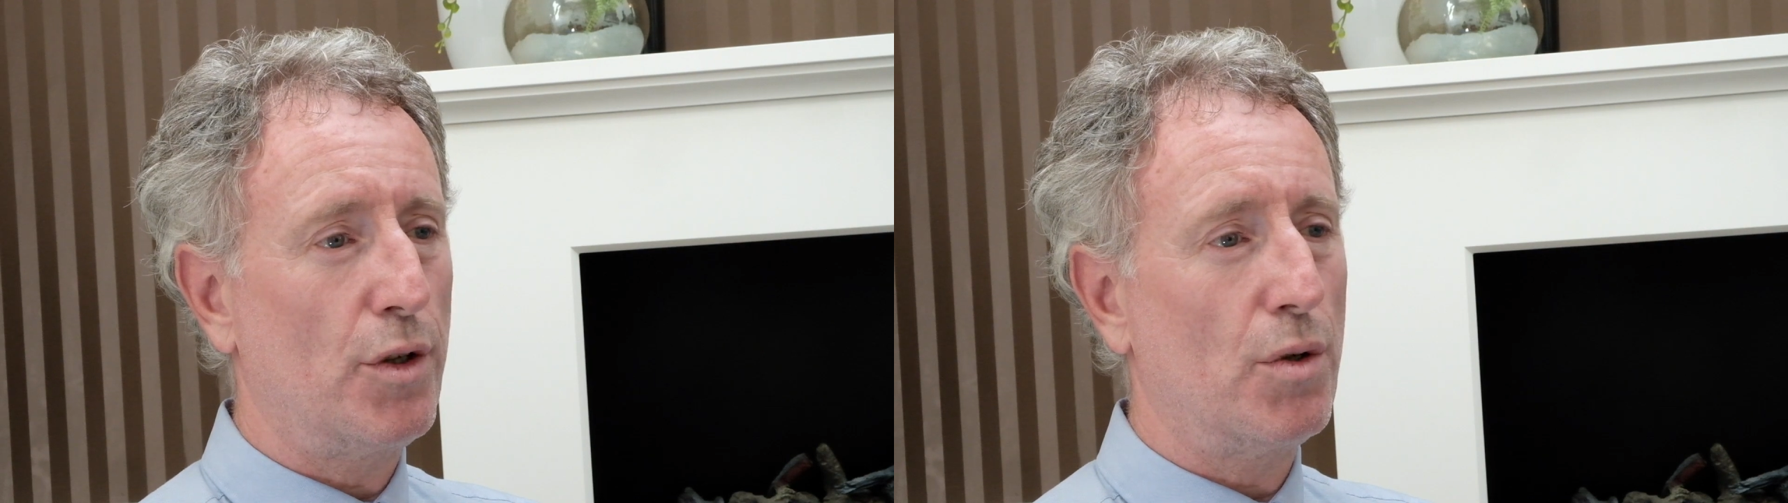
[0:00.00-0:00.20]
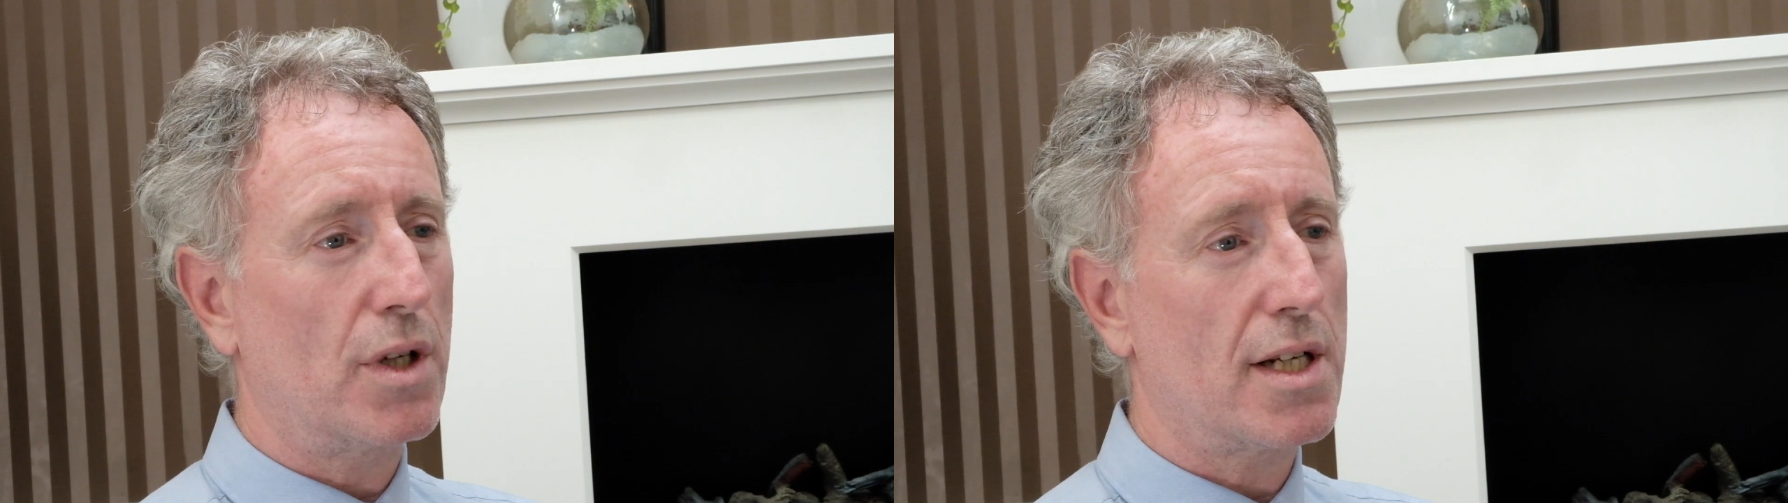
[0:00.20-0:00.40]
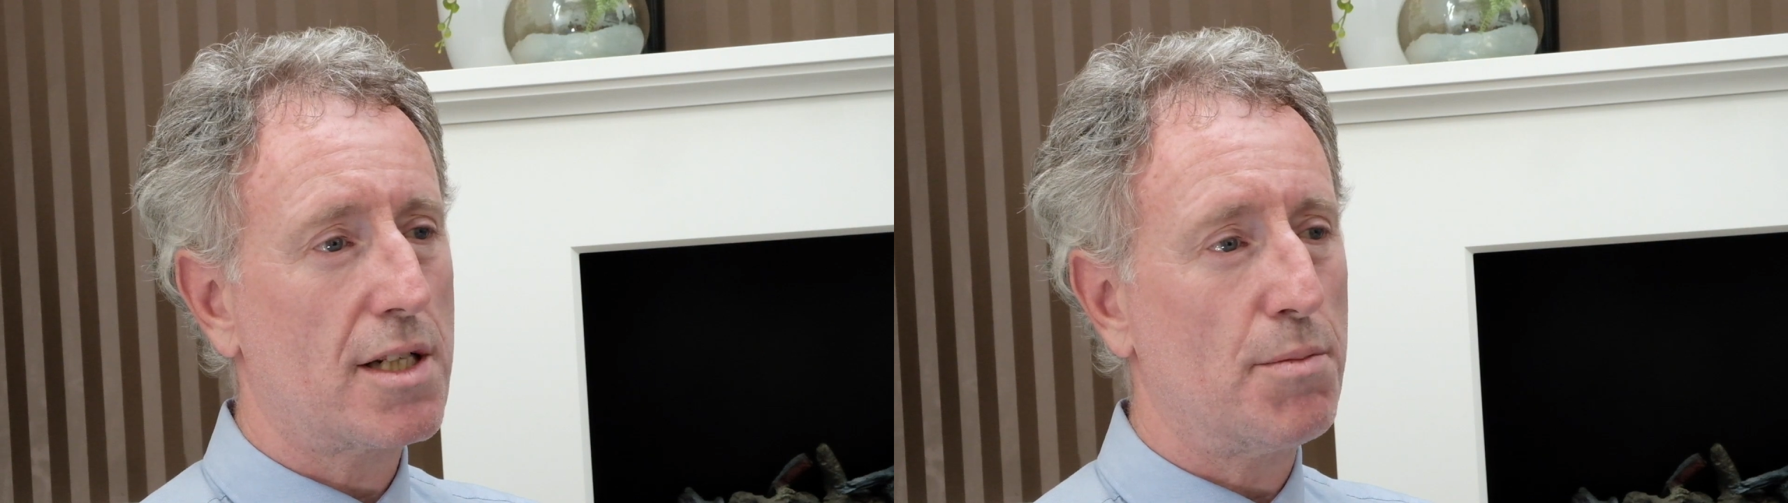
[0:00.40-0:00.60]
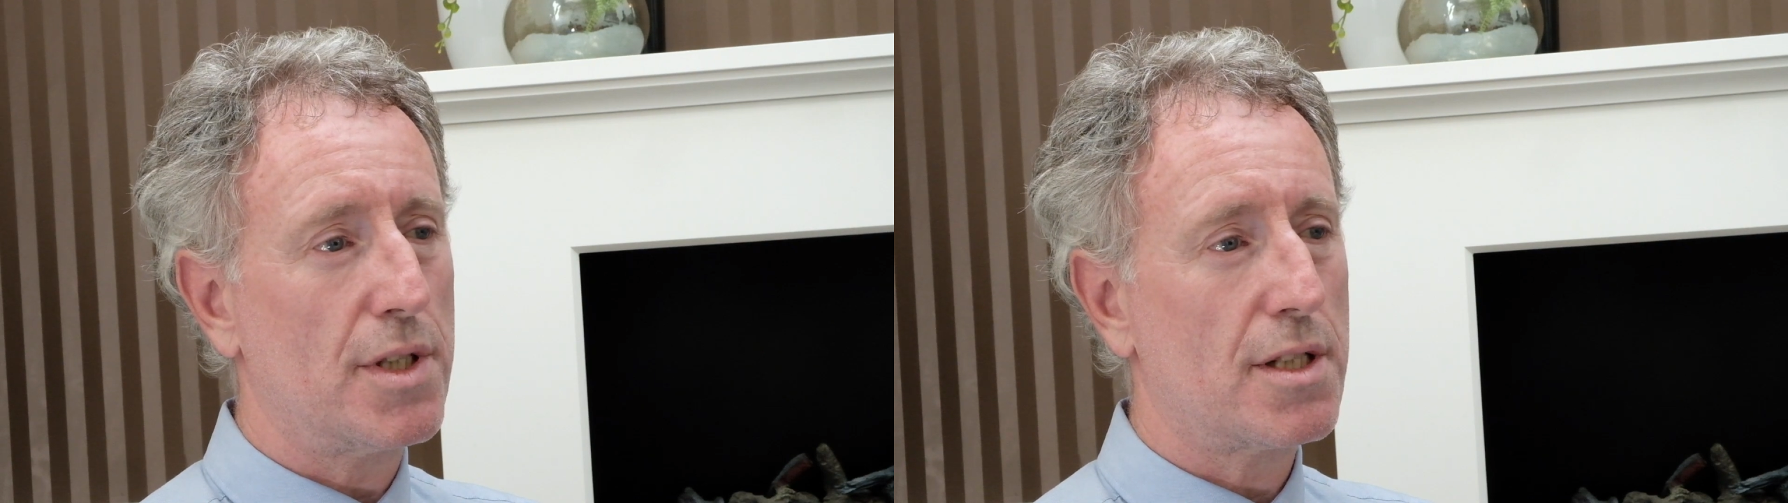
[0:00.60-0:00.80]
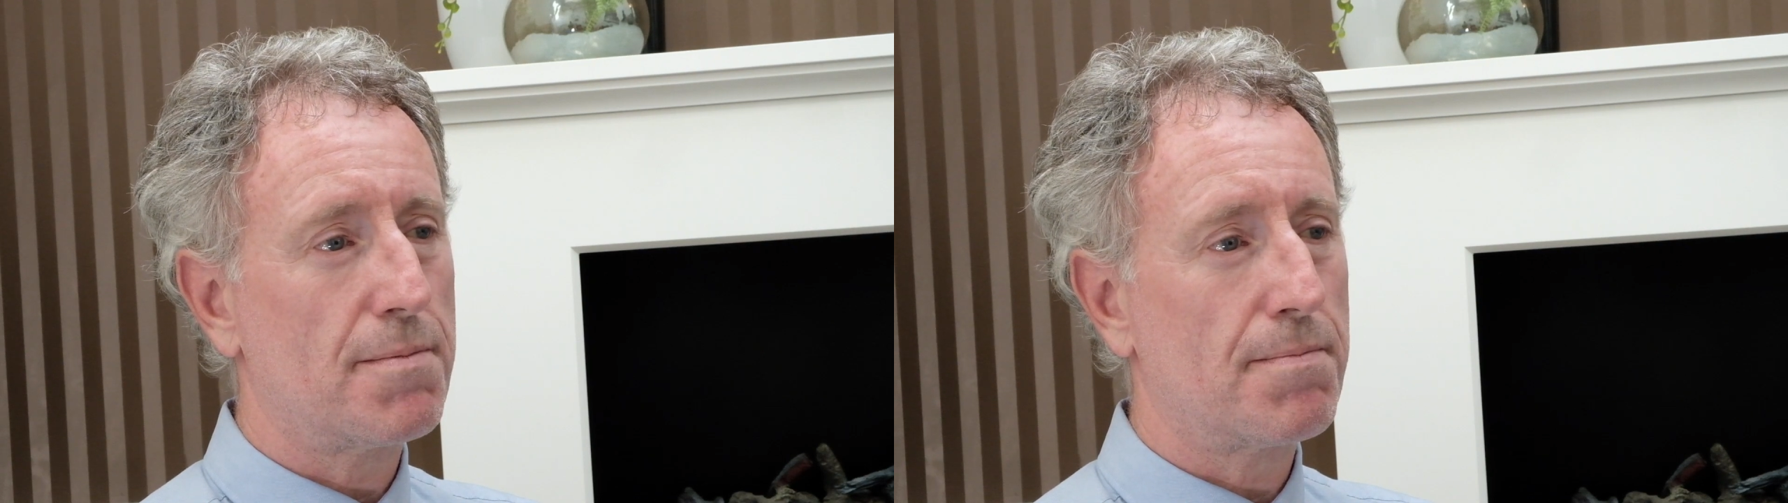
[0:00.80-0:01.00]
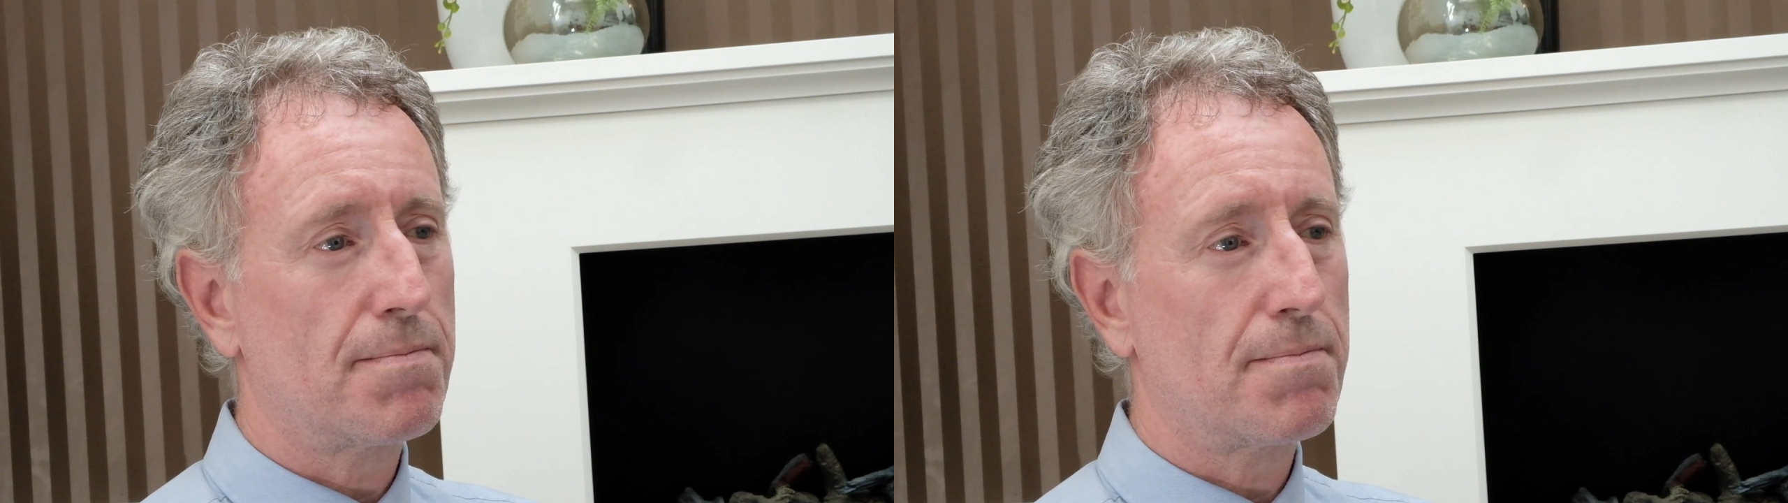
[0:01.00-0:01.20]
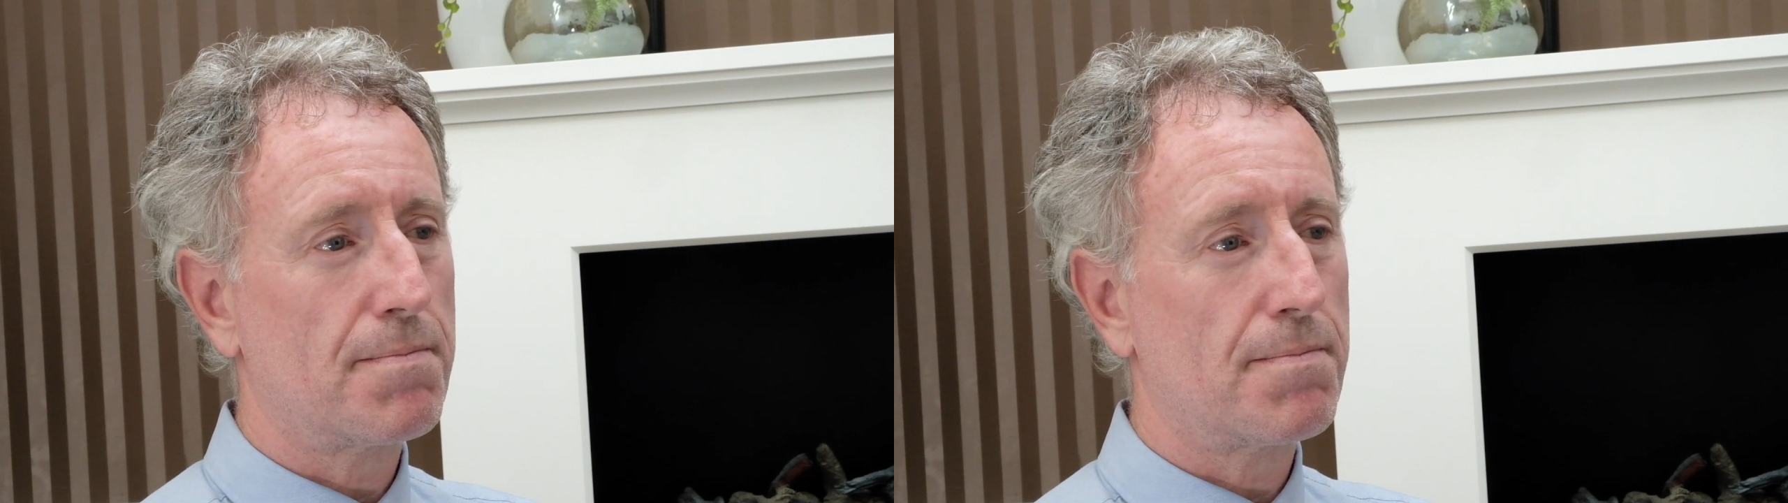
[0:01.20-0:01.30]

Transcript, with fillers: for your customers.